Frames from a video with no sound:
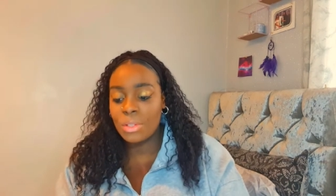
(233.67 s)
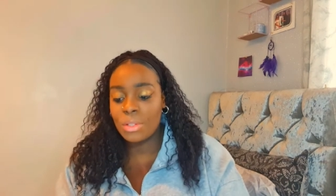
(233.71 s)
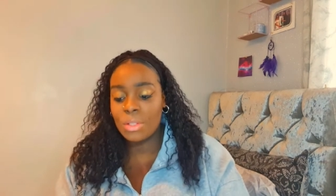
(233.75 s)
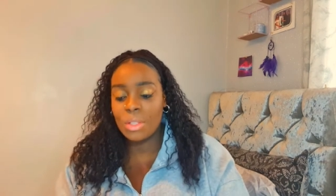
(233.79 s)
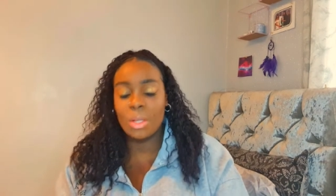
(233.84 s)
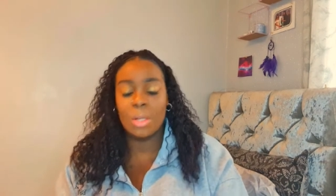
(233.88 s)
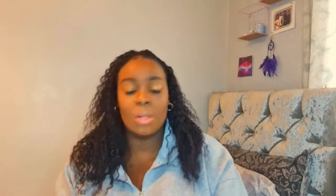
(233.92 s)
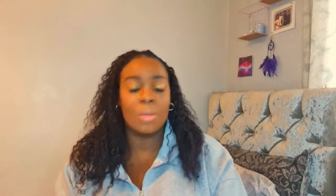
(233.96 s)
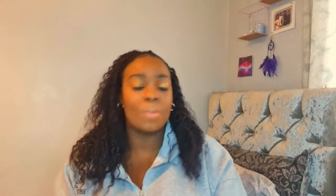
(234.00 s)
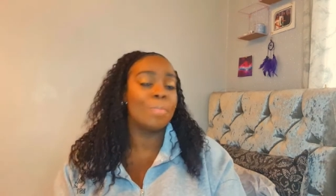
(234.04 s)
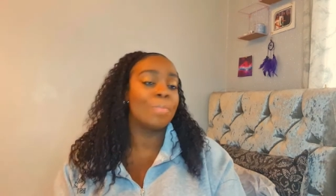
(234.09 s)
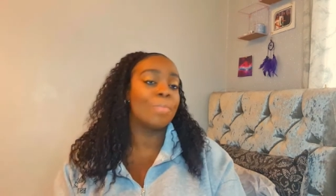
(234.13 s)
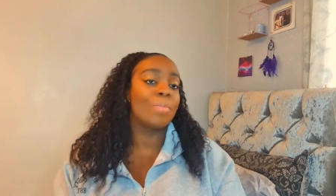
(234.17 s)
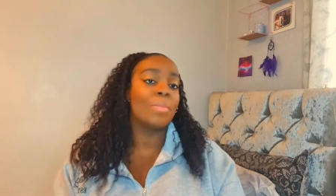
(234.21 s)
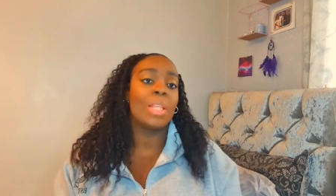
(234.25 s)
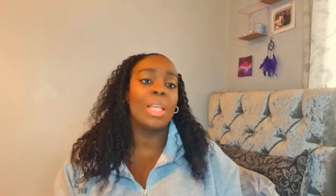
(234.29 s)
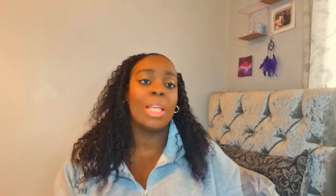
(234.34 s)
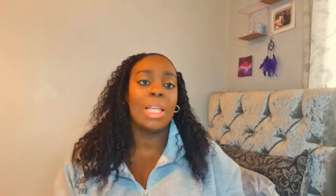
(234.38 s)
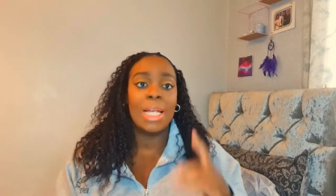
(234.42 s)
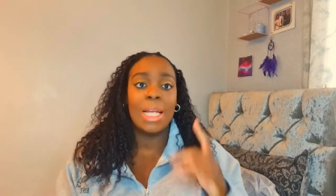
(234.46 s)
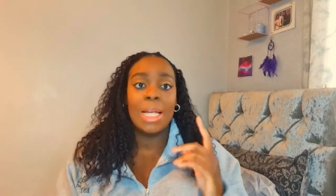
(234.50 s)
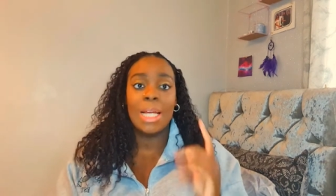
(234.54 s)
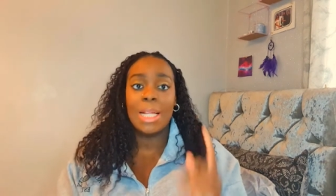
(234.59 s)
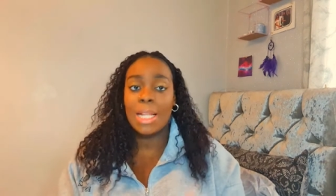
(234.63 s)
so
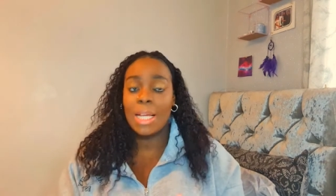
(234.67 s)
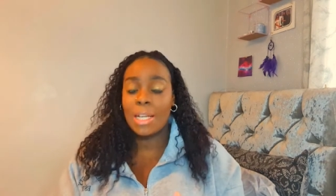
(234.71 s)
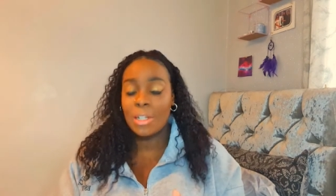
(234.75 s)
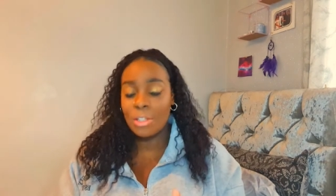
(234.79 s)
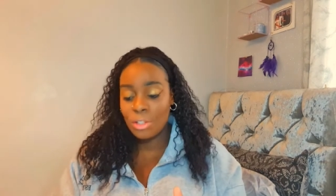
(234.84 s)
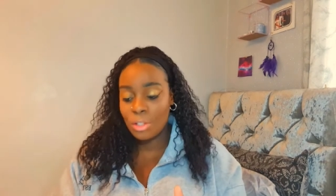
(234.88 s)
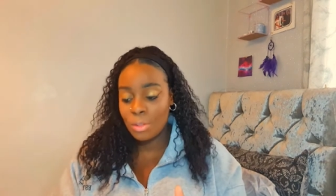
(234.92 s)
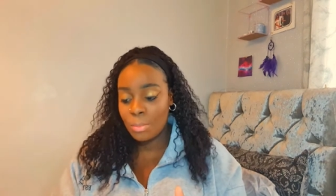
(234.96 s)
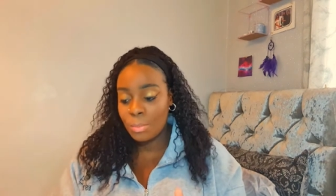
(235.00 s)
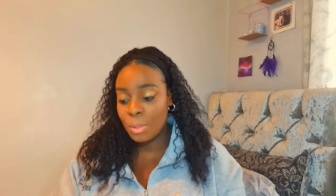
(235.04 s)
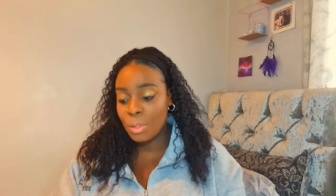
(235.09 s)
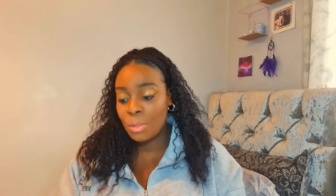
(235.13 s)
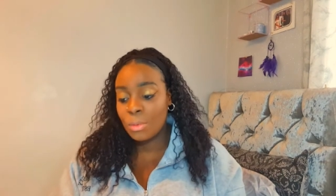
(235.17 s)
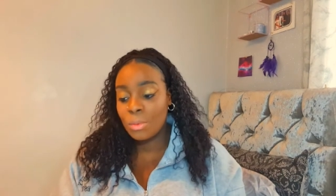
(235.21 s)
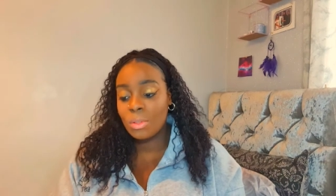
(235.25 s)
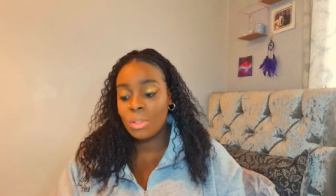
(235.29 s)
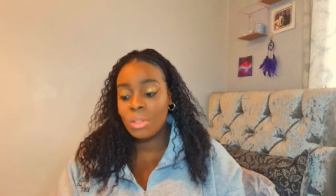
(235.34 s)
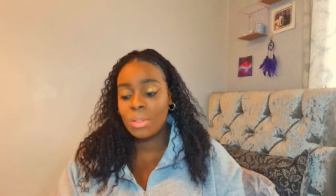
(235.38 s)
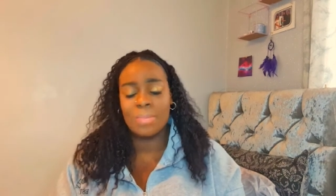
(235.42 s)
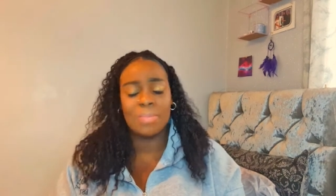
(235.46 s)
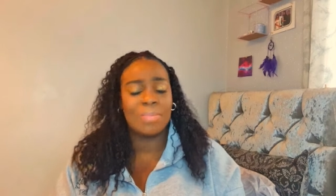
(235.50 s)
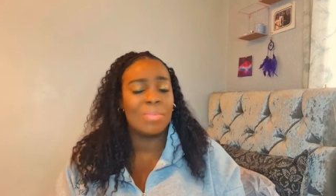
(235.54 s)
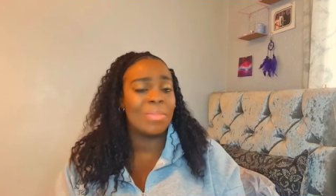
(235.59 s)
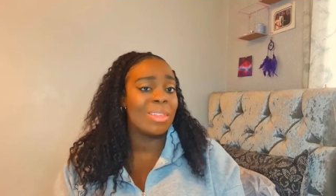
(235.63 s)
that should be
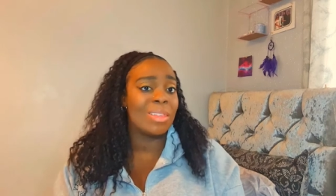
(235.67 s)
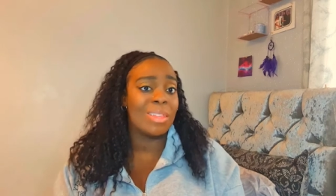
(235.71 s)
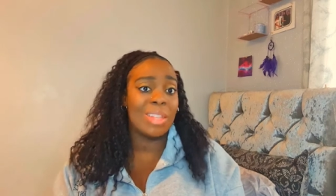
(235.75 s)
awesome.